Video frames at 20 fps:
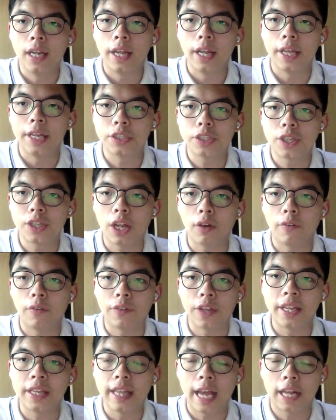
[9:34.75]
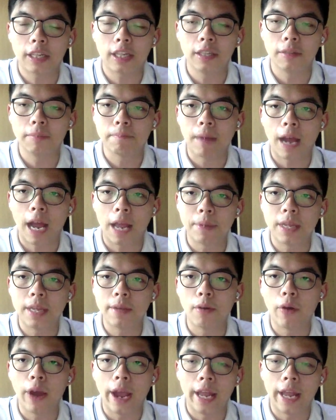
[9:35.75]
instead of elected by
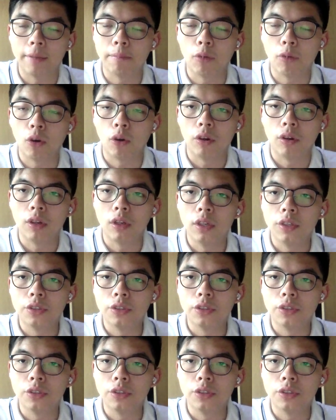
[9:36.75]
people anymore.